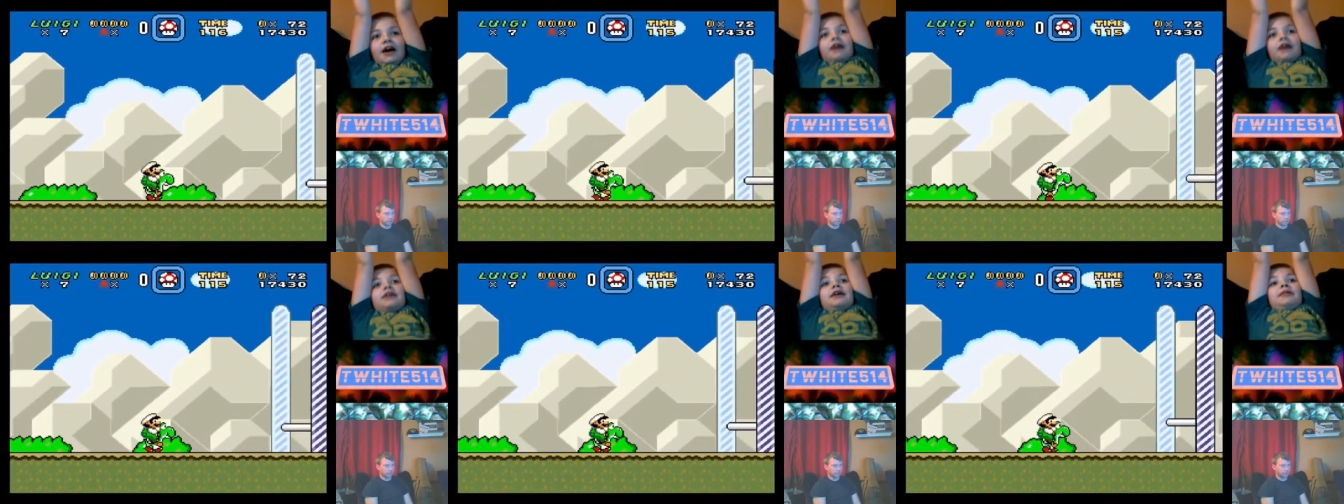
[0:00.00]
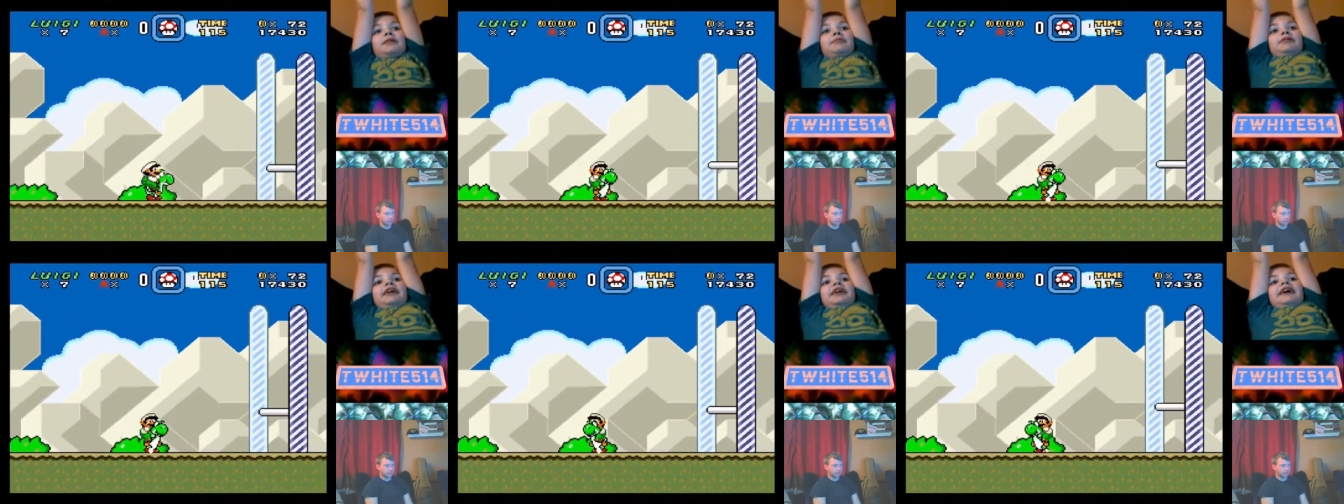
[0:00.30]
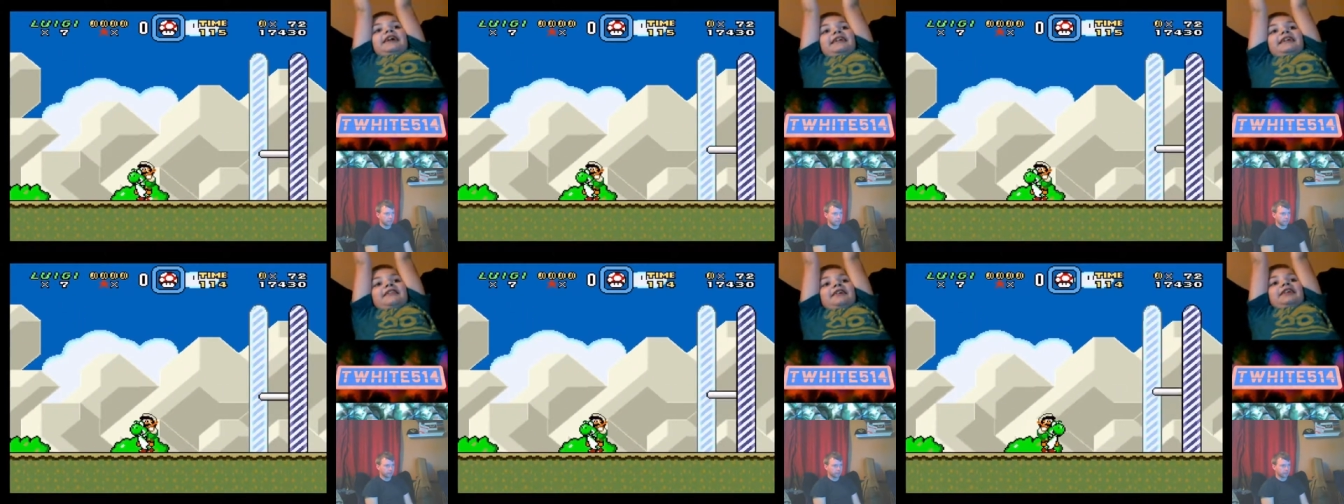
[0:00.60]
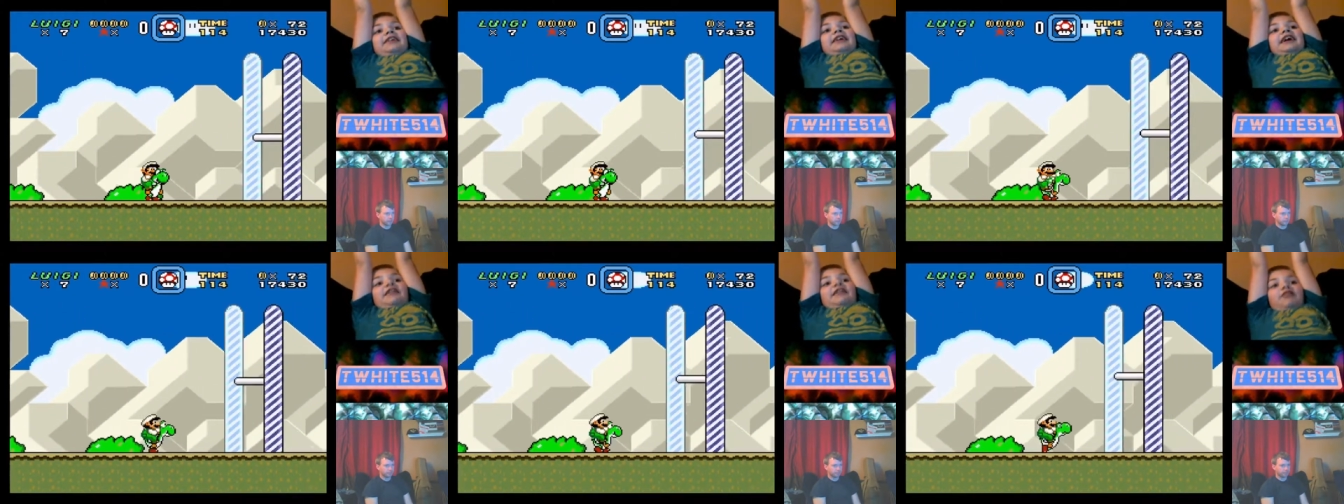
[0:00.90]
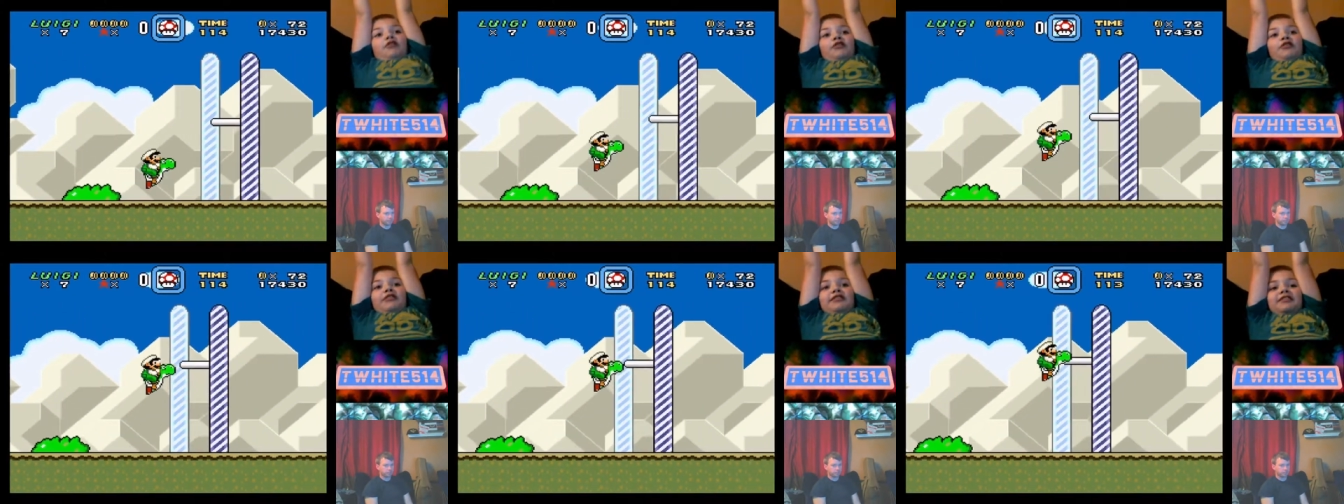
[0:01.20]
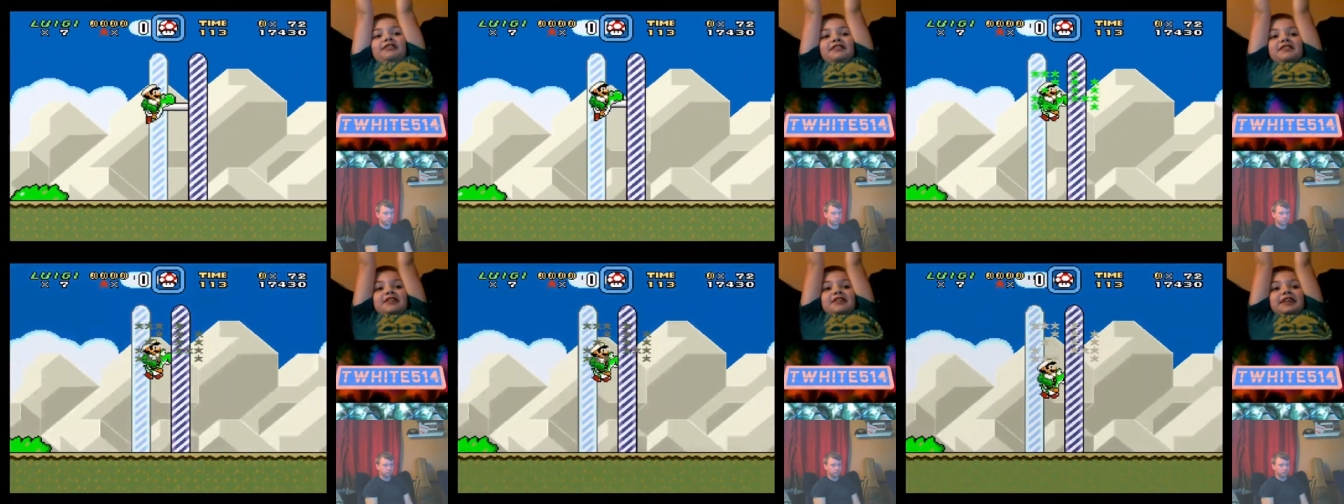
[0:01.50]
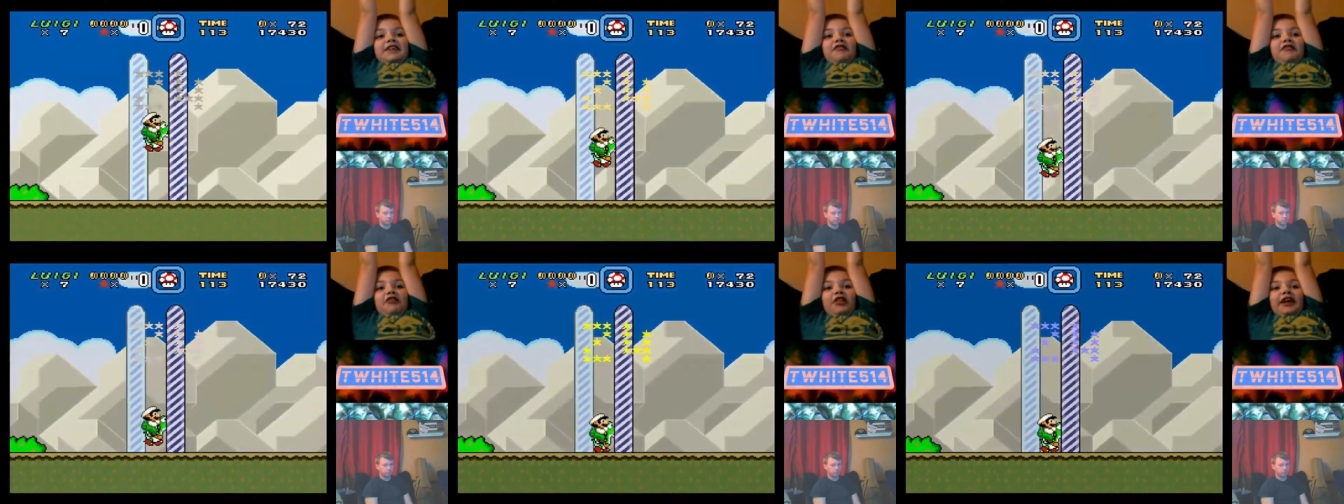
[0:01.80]
Completed the level! This is the
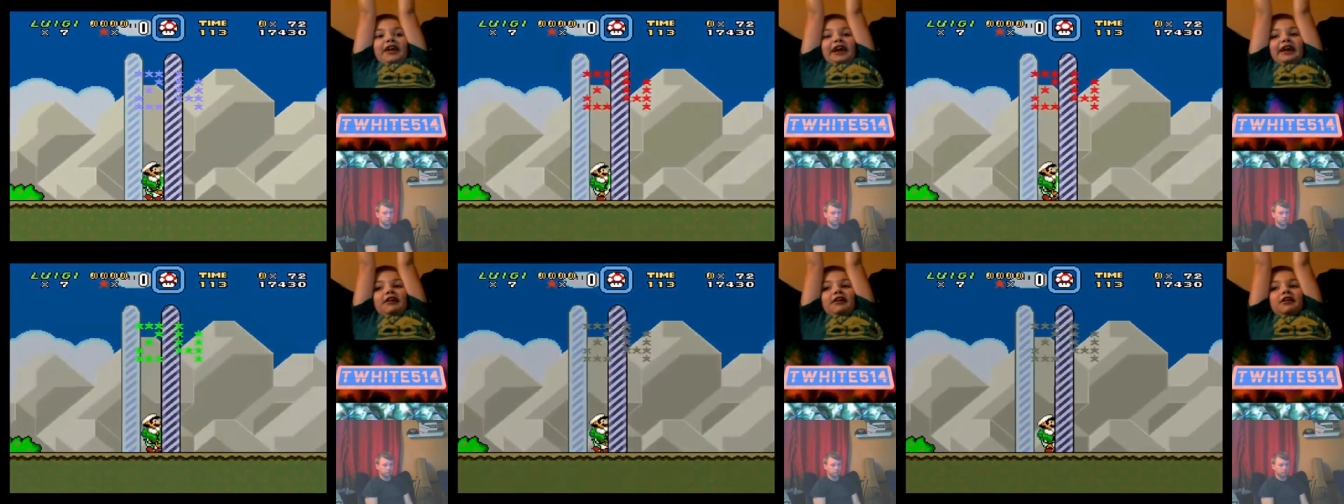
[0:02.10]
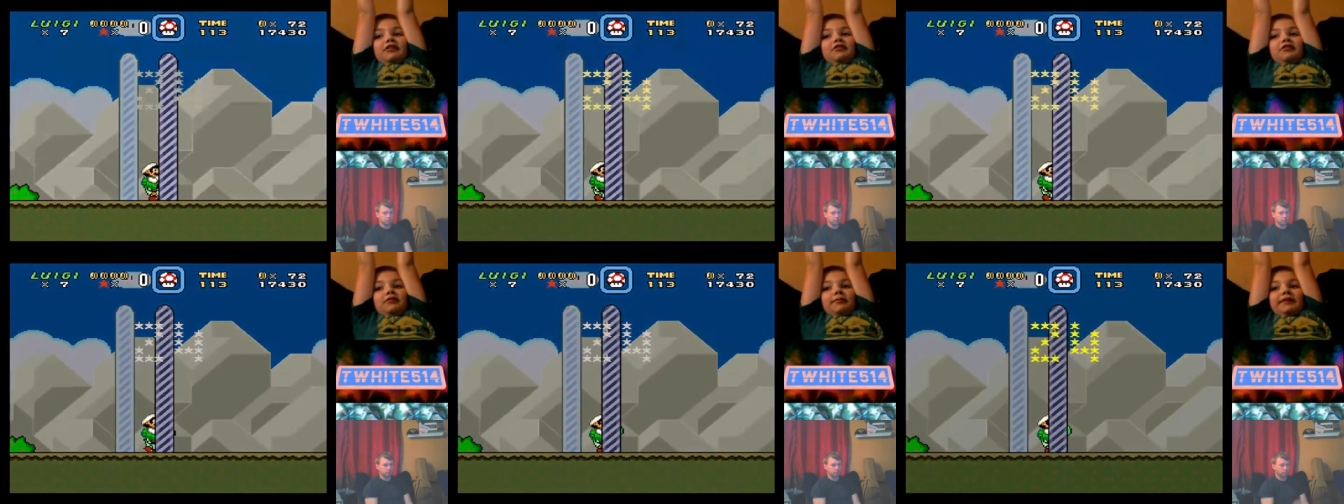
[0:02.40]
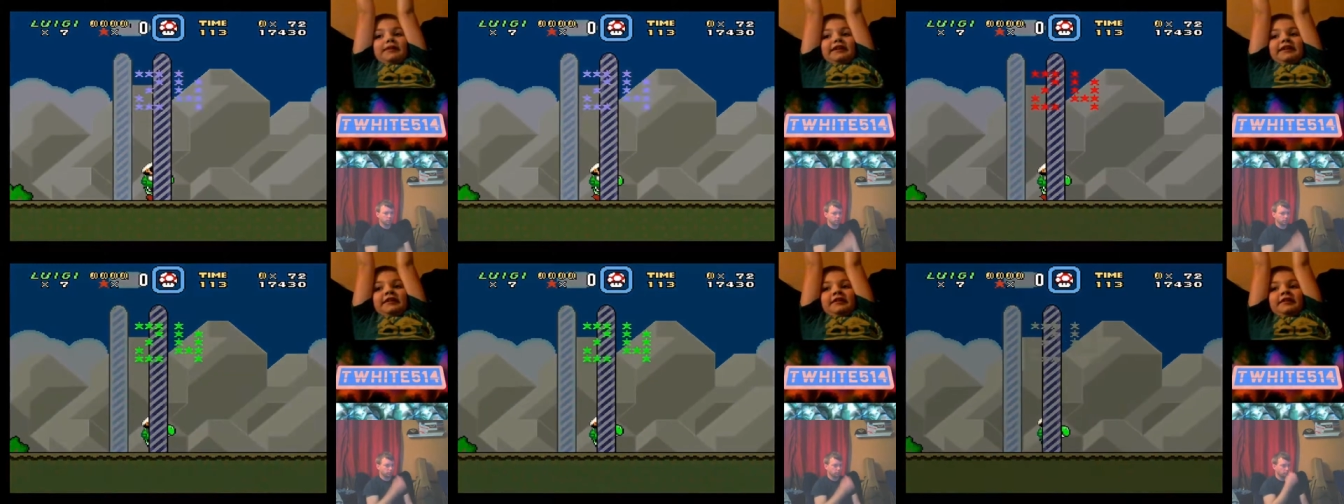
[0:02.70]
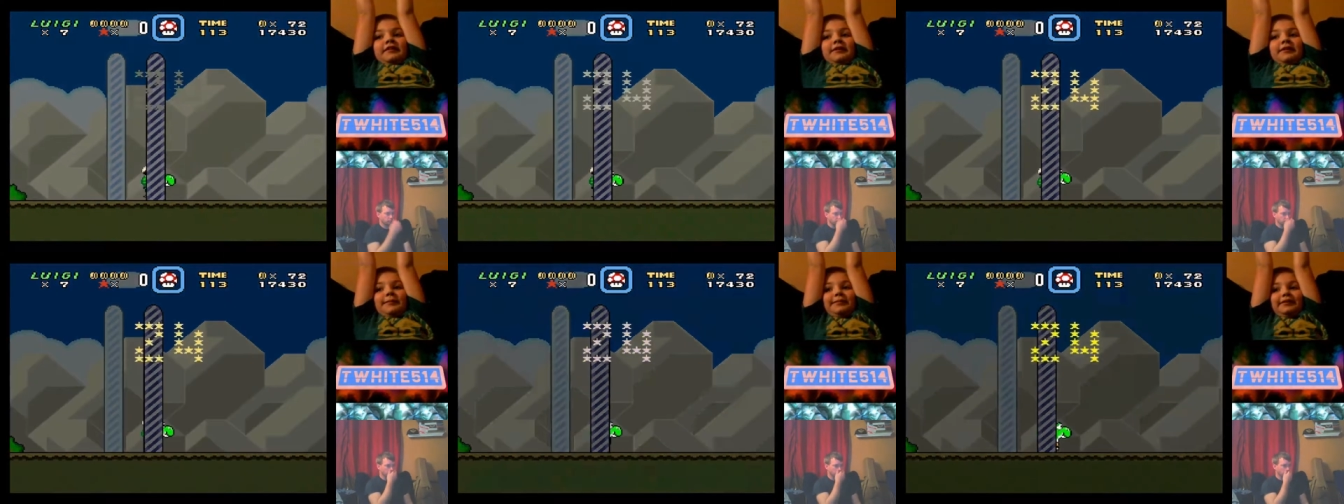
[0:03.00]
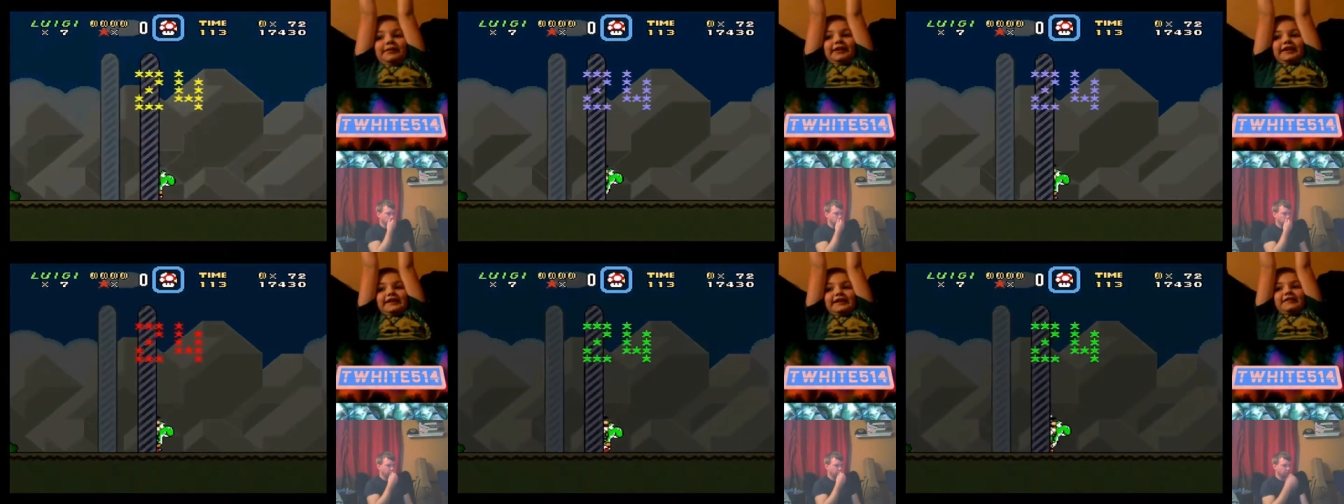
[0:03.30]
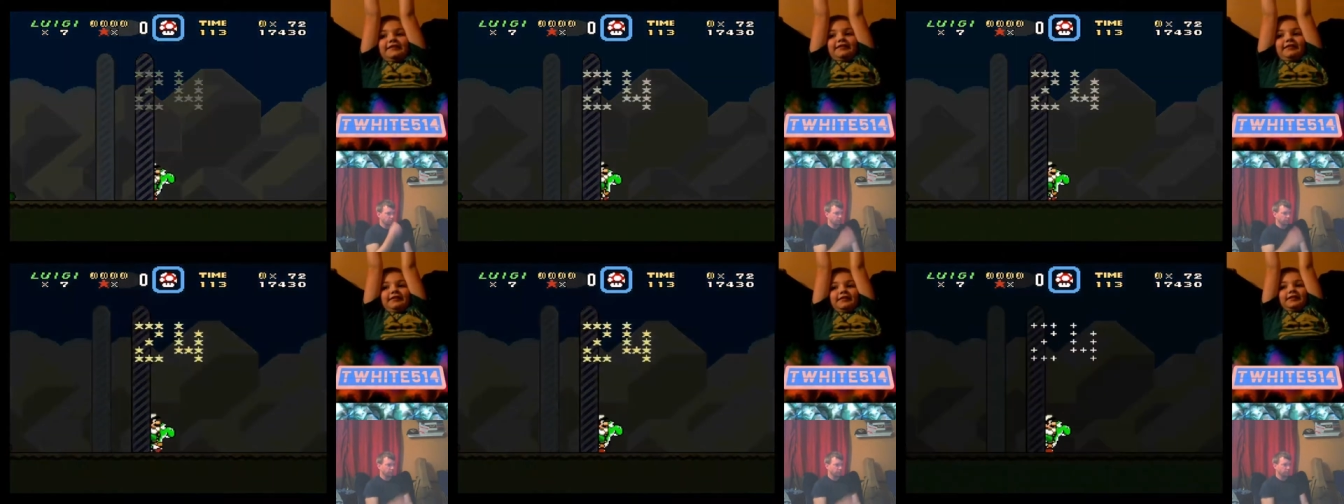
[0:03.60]
level that I got to but didn't complete.